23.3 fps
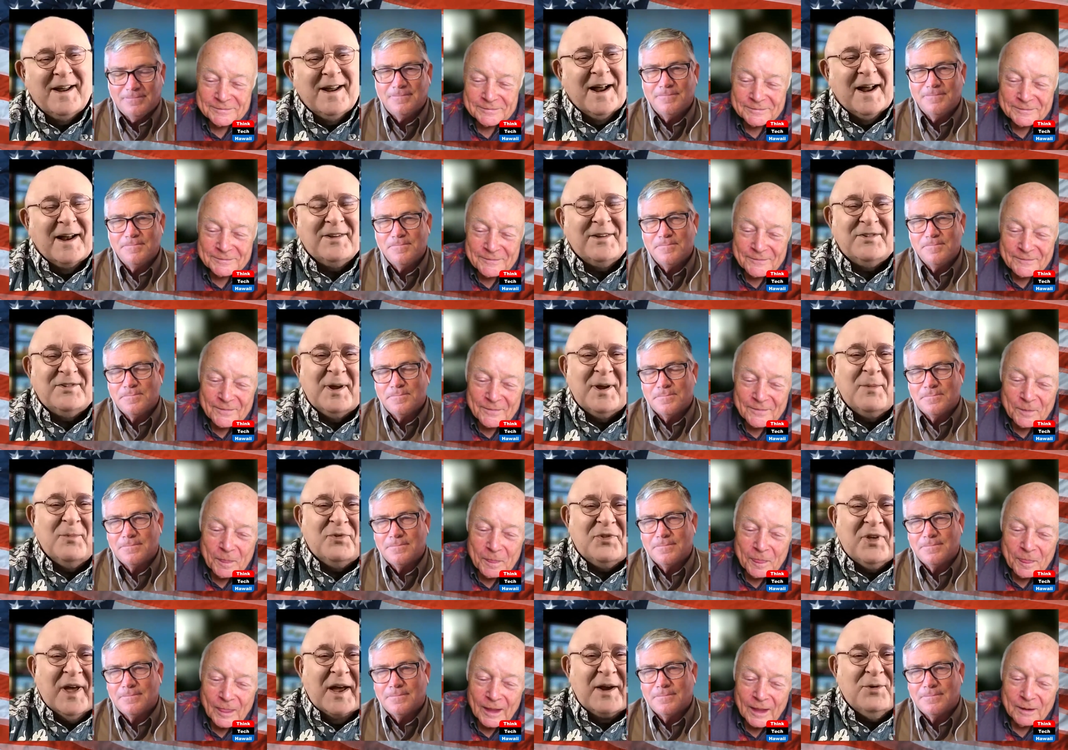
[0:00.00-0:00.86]
Speaker 1: And Tim,
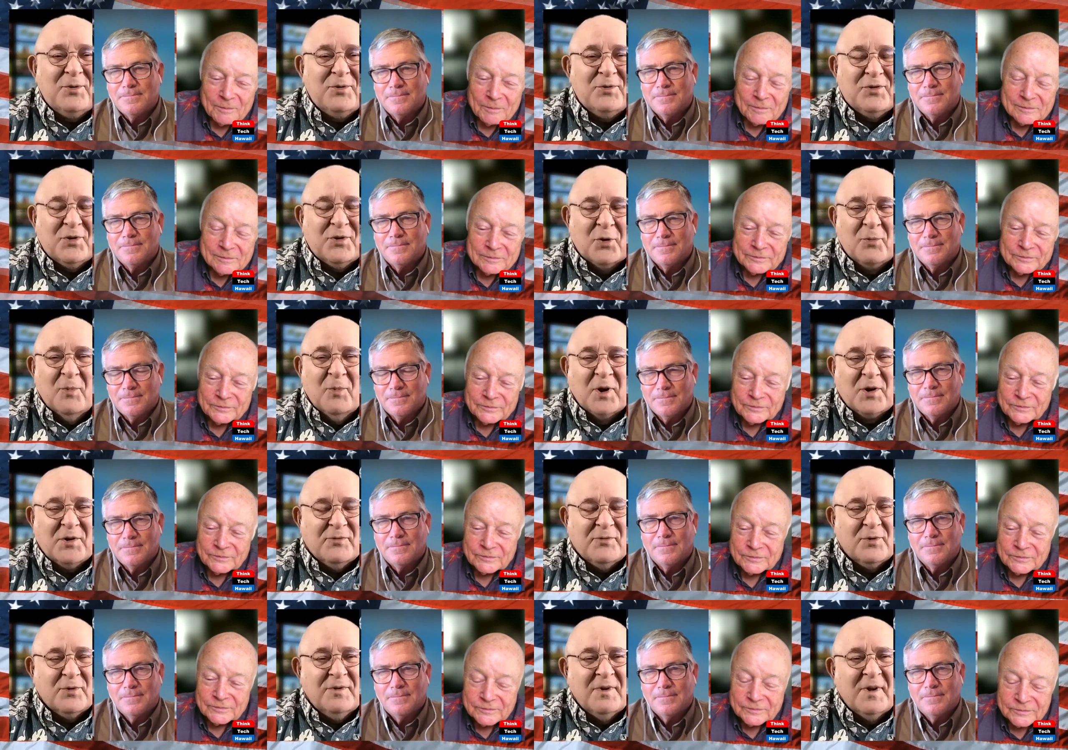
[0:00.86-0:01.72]
thank you so much
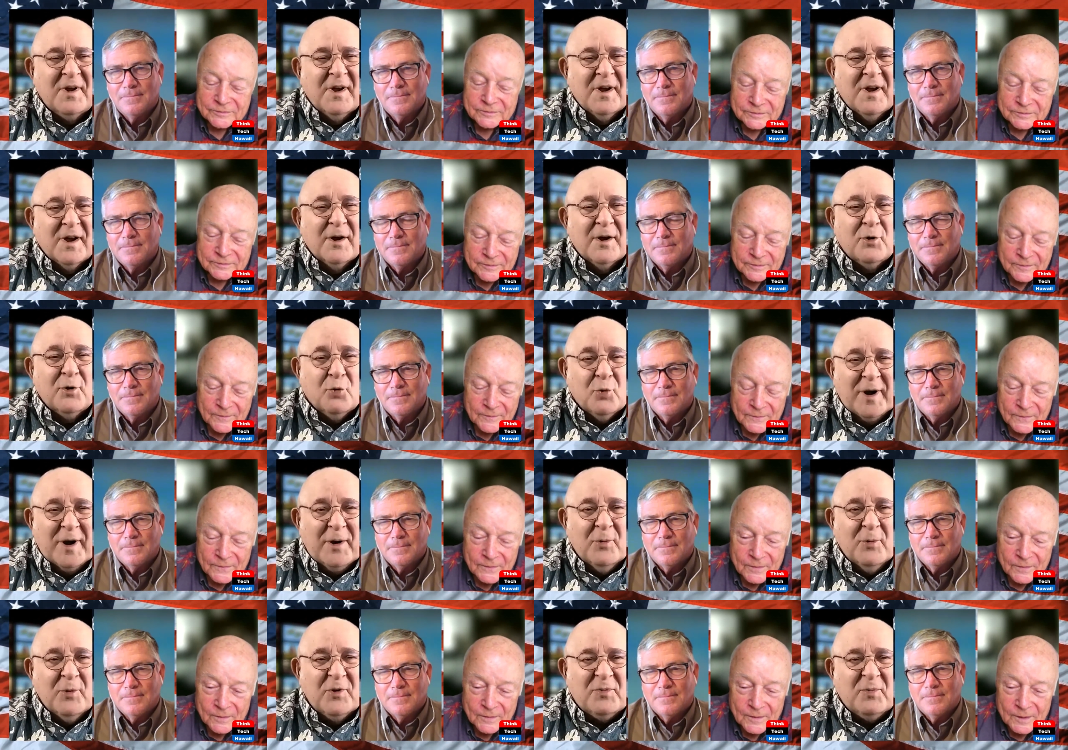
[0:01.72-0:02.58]
for
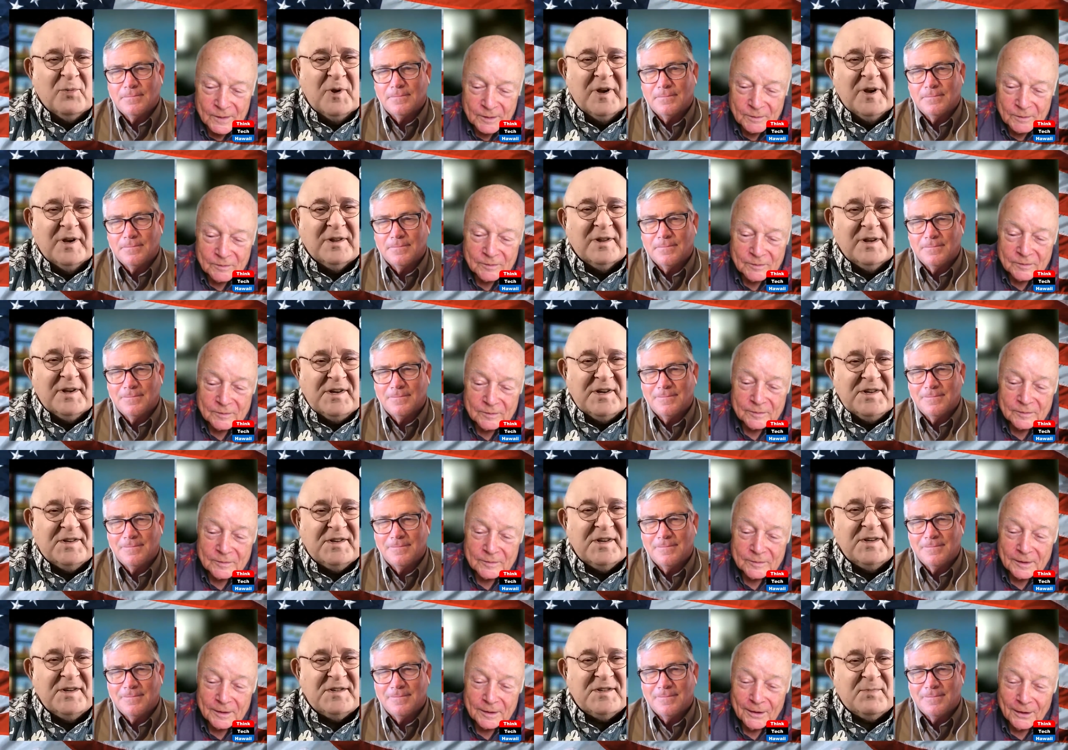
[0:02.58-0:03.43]
agreeing with me, at least
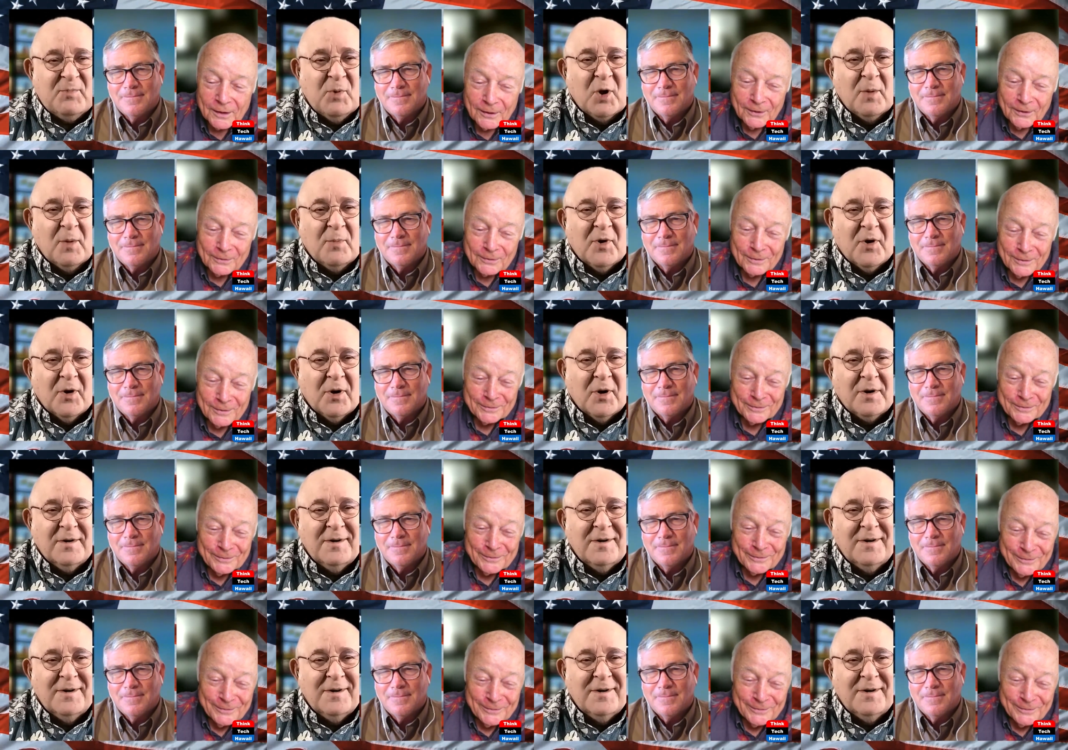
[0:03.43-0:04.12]
in small part.